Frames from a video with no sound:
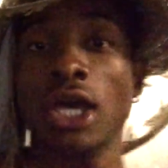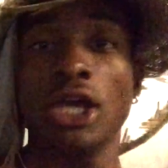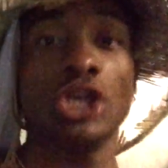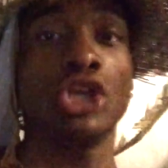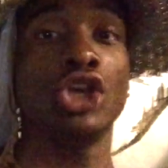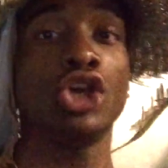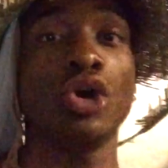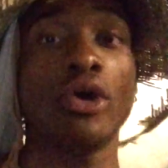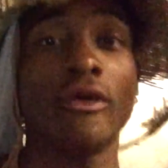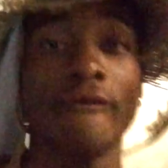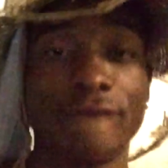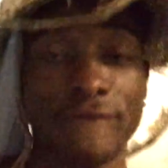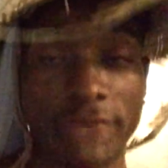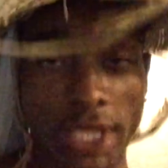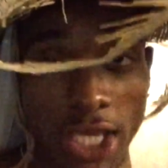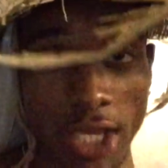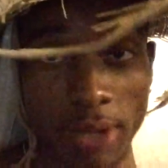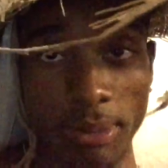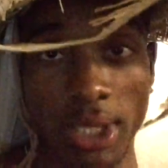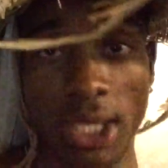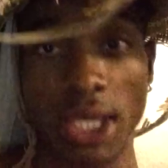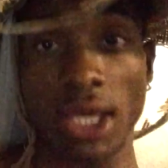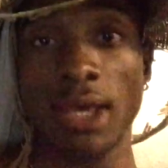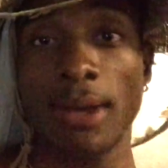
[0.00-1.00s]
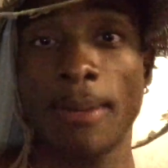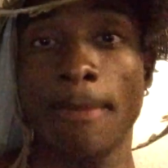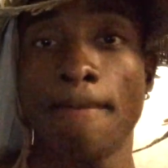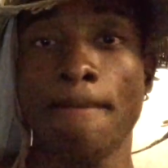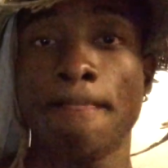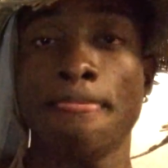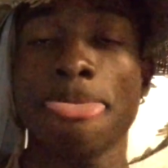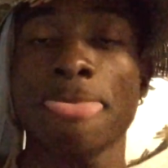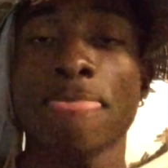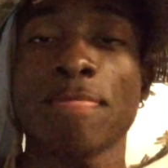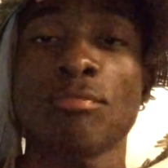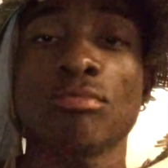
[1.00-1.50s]
You feel me?
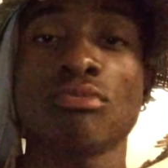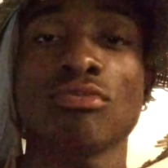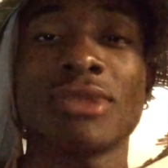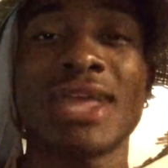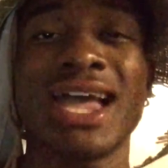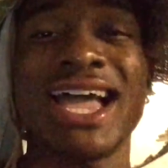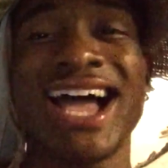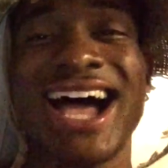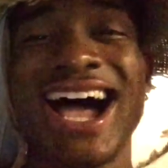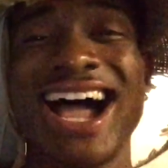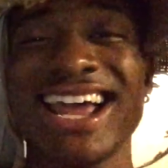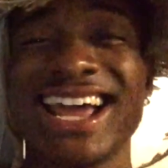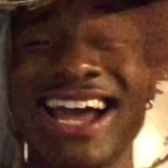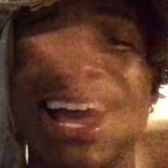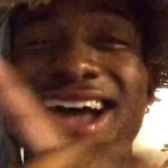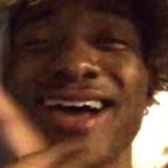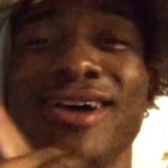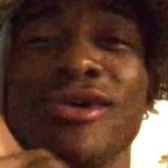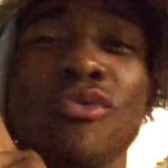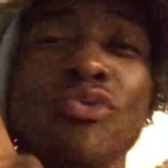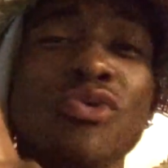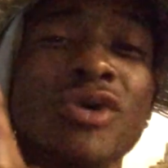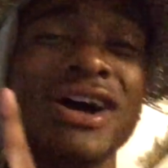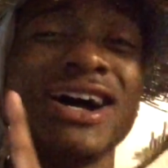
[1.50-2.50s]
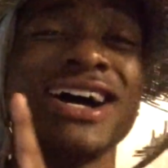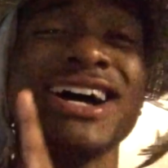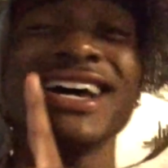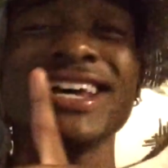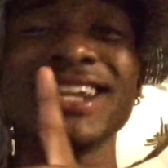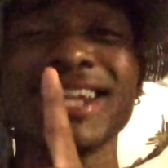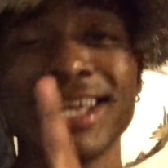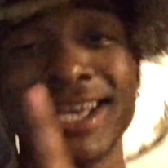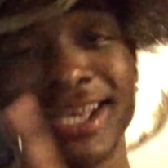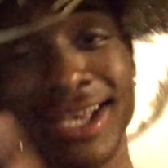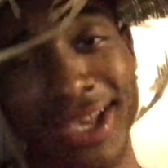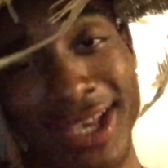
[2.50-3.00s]
I got
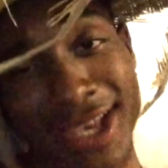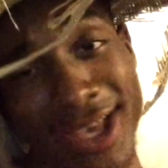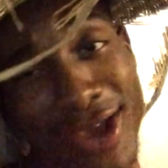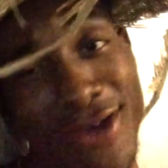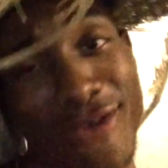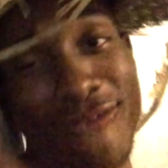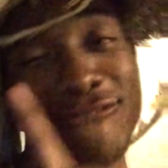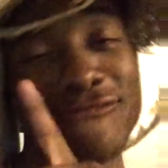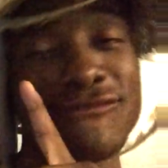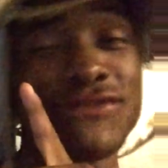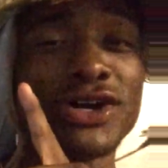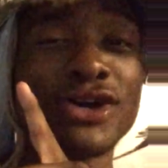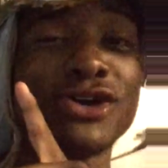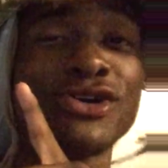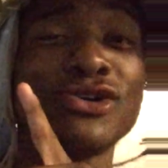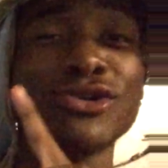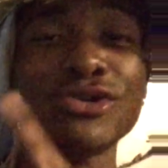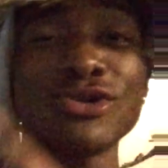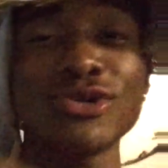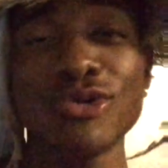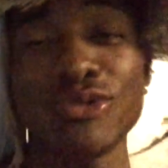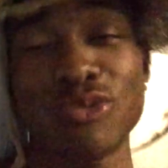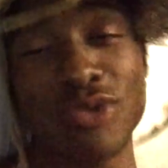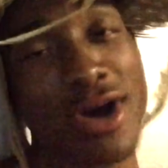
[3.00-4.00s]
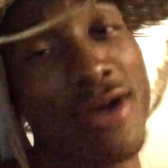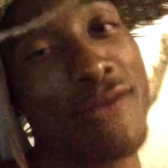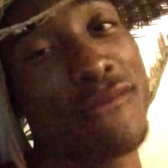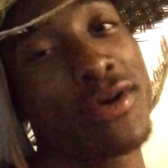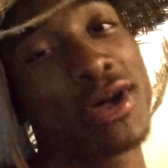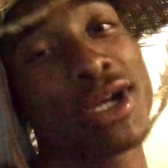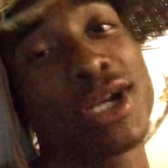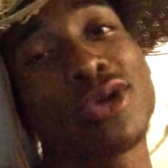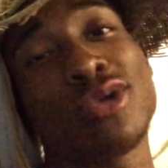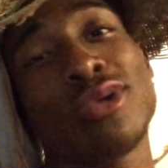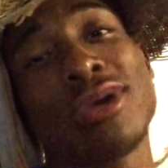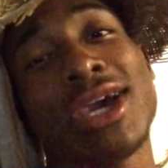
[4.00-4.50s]
one phone, one
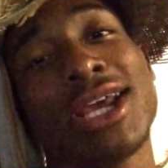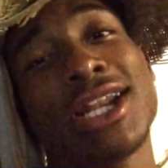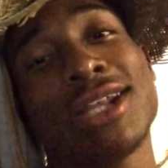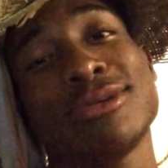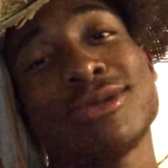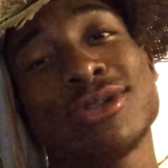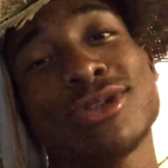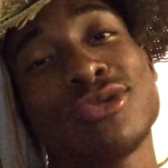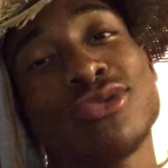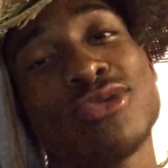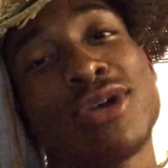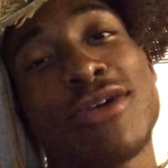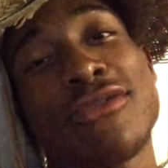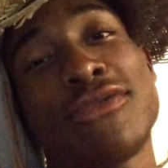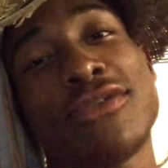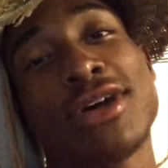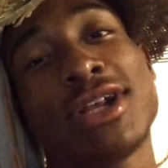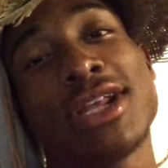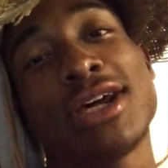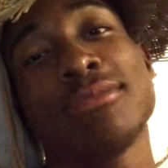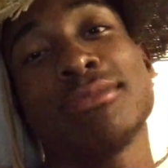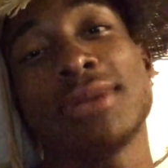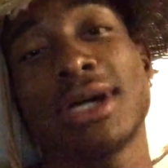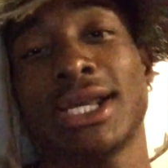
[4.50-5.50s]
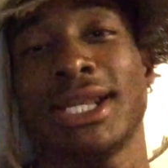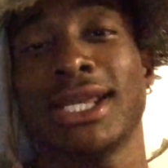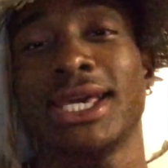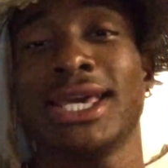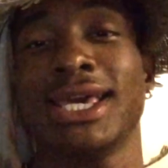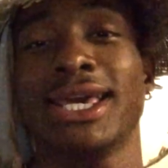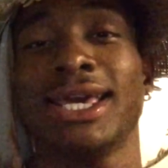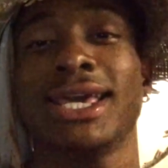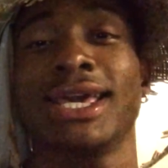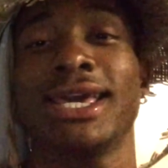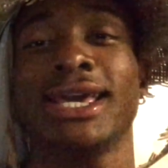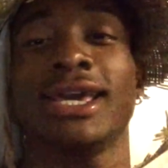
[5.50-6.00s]
for the randoms and one for the
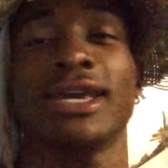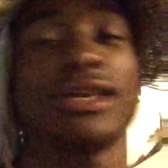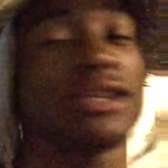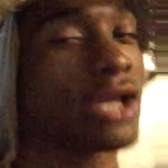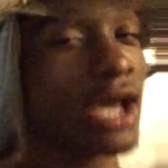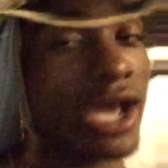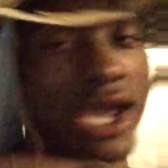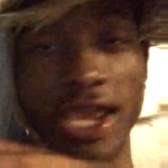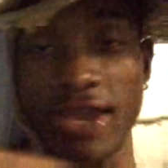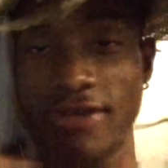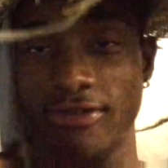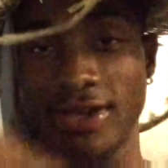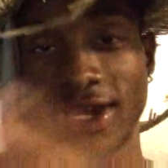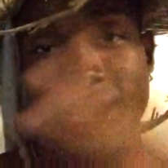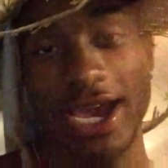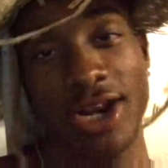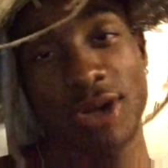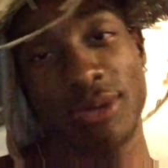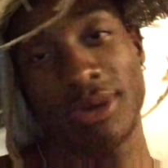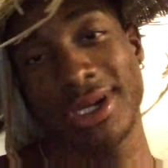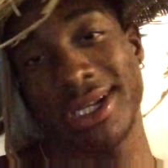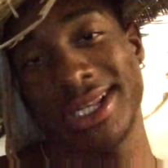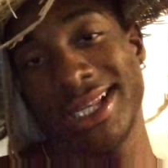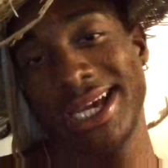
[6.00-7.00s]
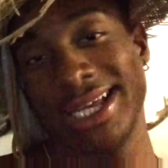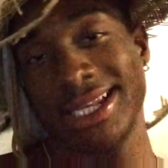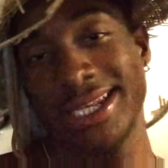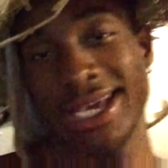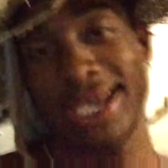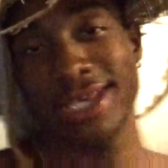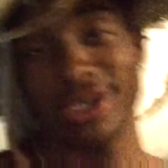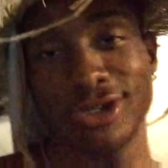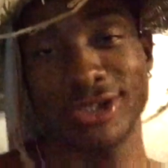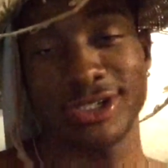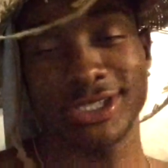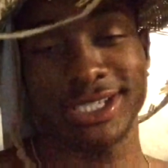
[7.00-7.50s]
money. Now, I ain't even got no money like
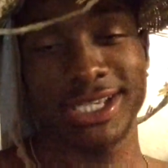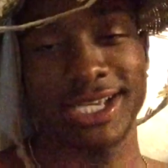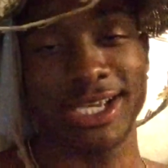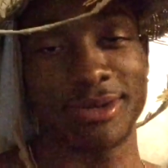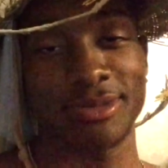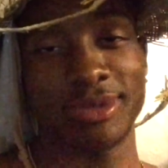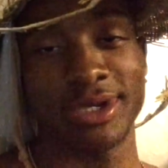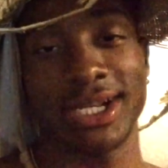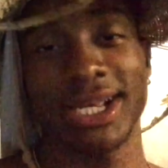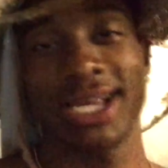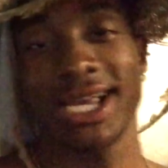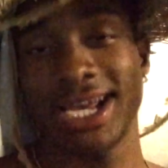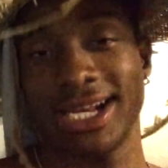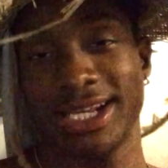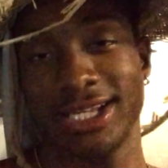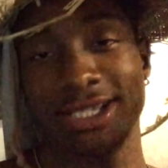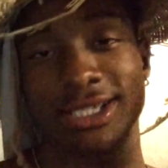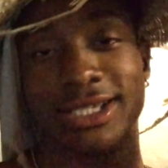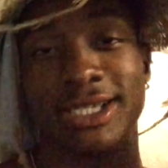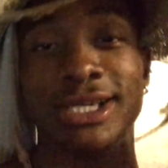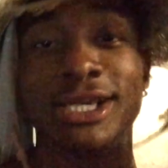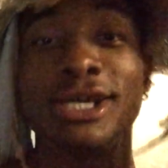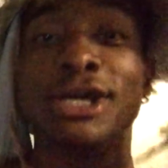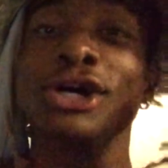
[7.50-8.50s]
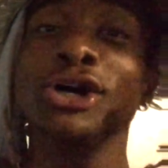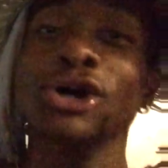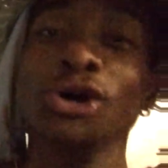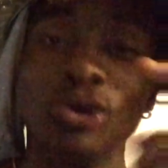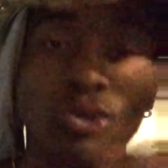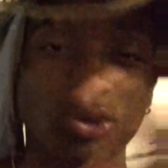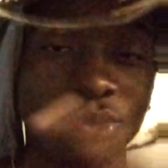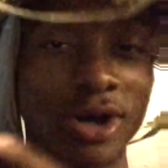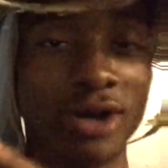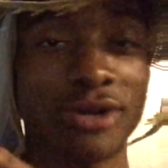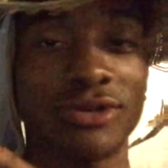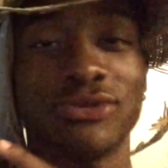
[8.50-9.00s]
that, you know what I'm saying? But I got the
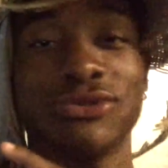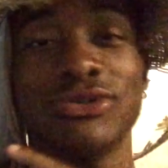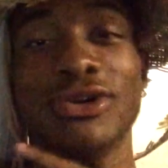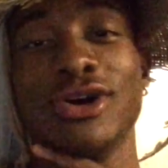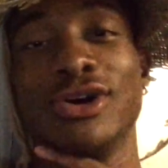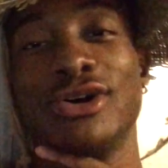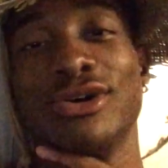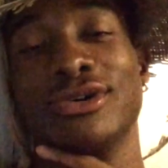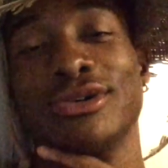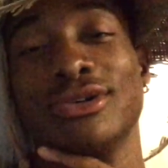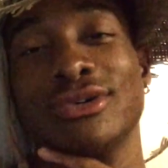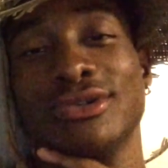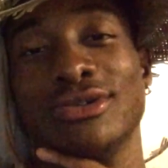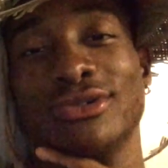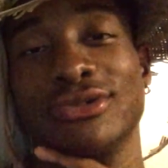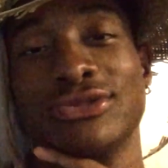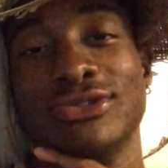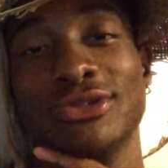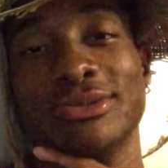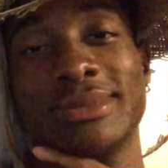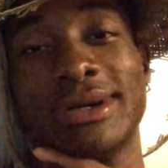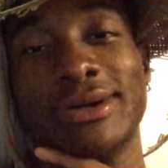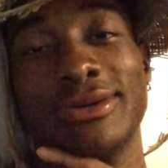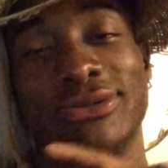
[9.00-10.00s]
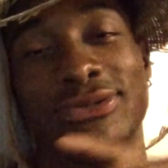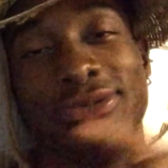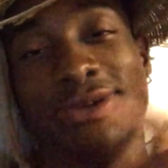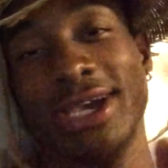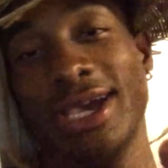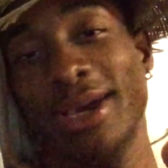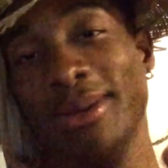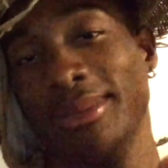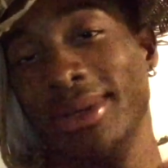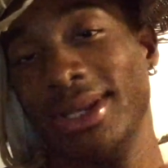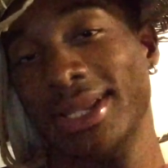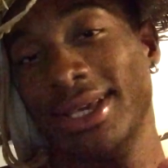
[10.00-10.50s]
one phone for my
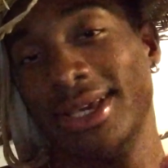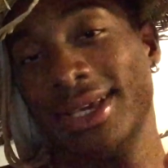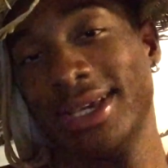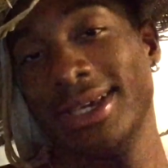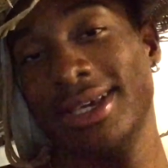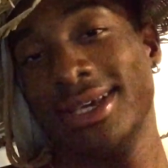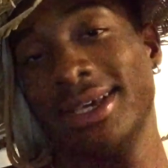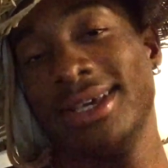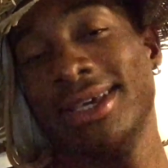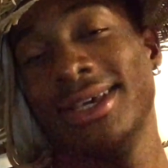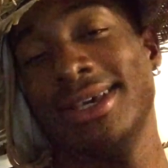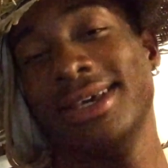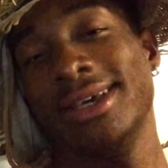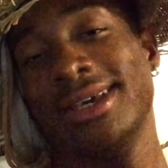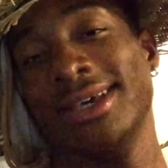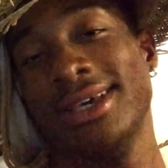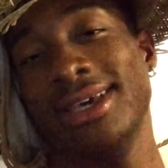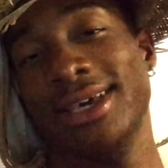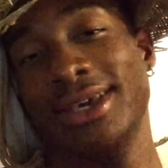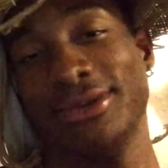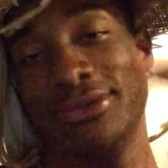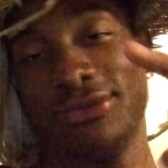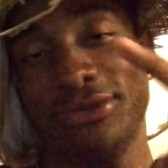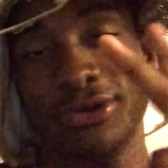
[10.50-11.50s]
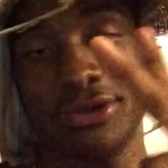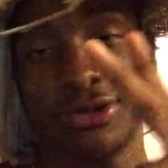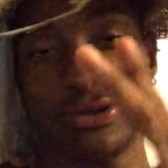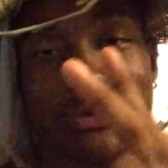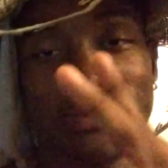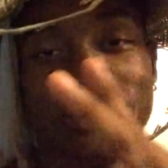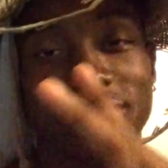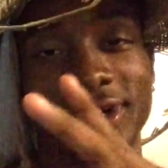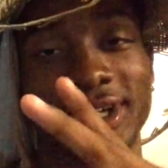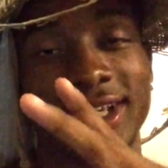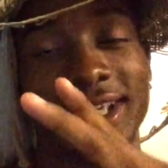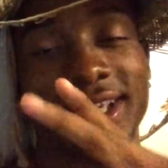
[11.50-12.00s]
family and for the
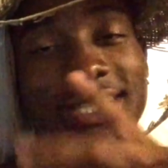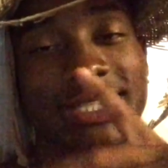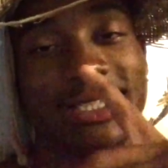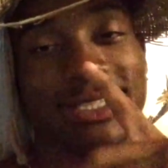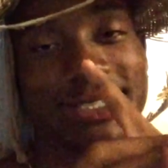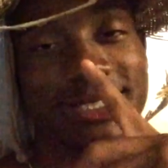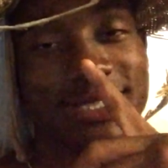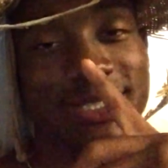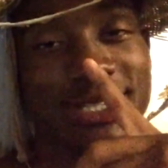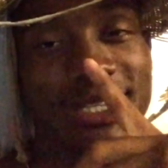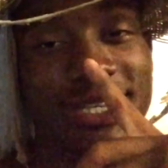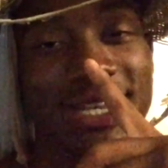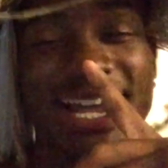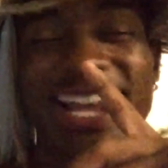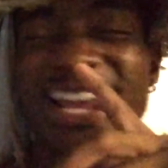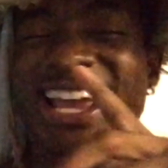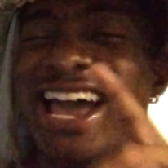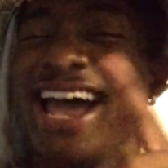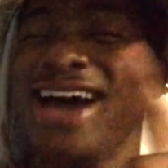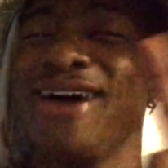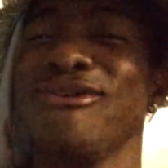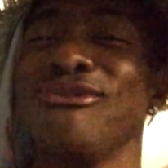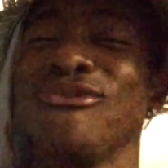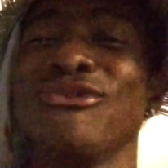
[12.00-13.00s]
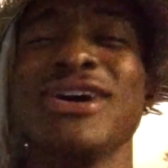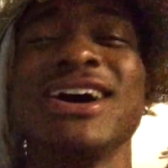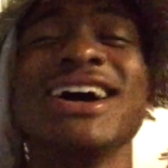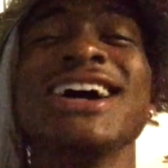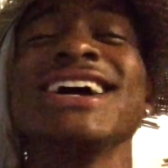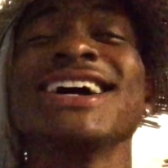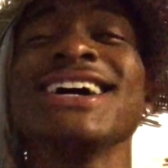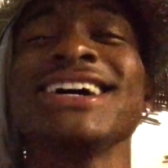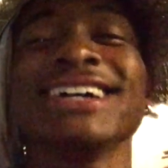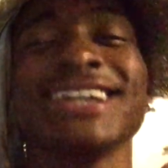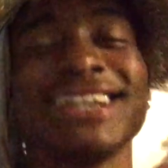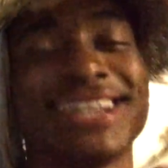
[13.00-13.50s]
friends. I got
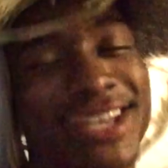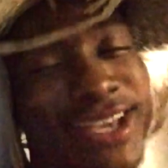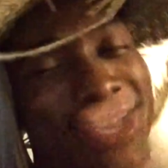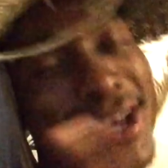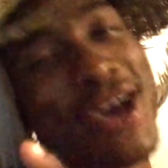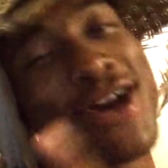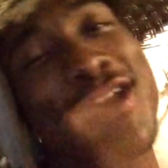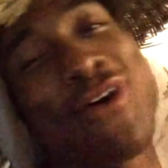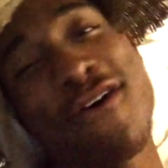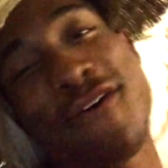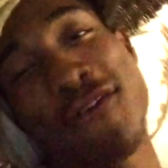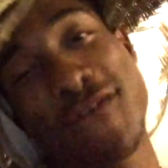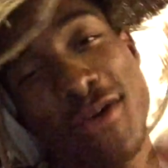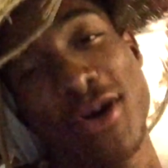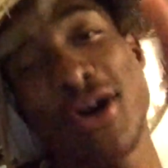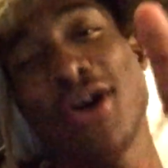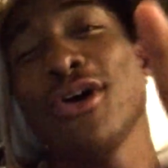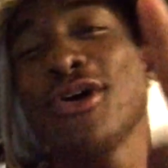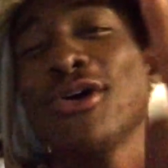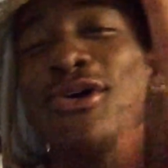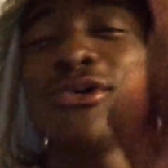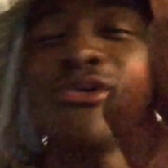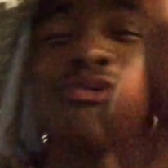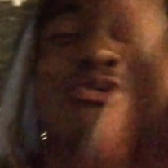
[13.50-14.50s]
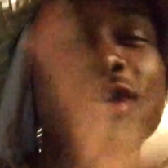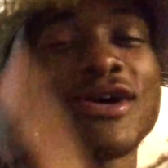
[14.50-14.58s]
one phone,